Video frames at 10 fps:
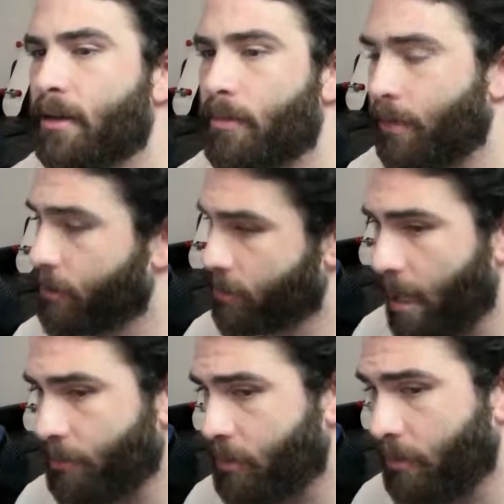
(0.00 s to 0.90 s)
because
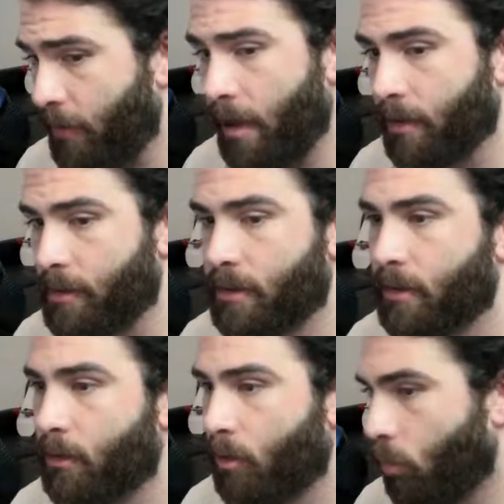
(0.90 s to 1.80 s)
live stream fails
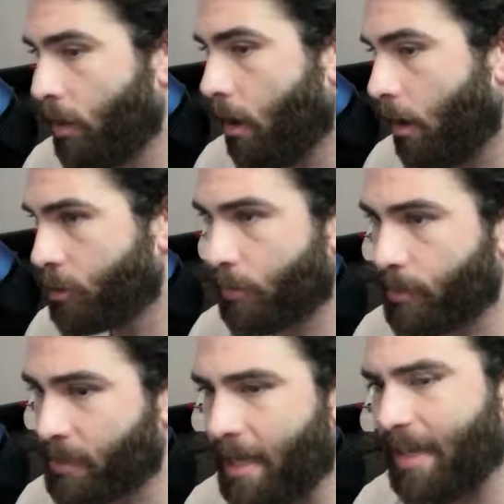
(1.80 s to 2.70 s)

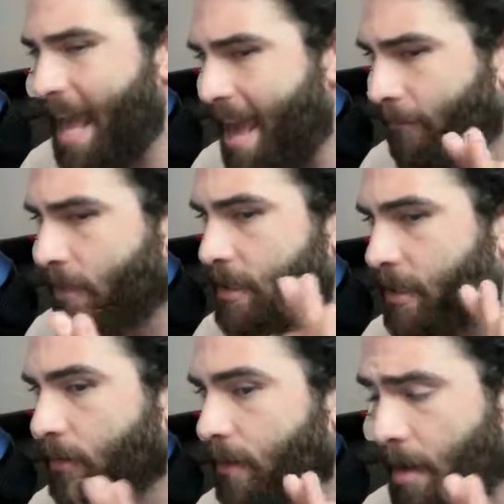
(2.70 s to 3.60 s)
100% every
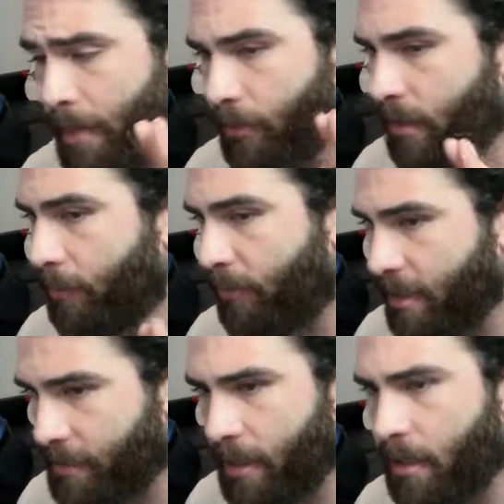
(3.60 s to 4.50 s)
single time anyone
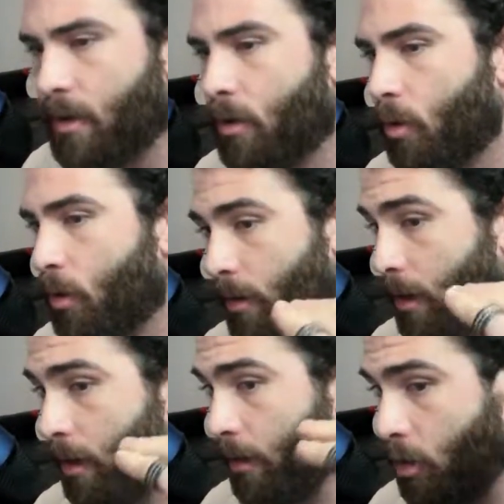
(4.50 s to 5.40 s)
defends me,
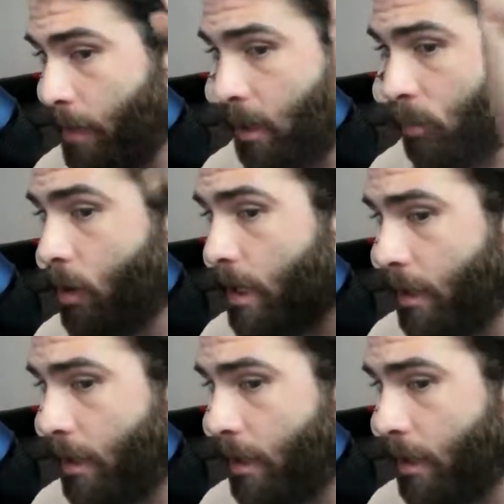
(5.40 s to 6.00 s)
uh, no matter what it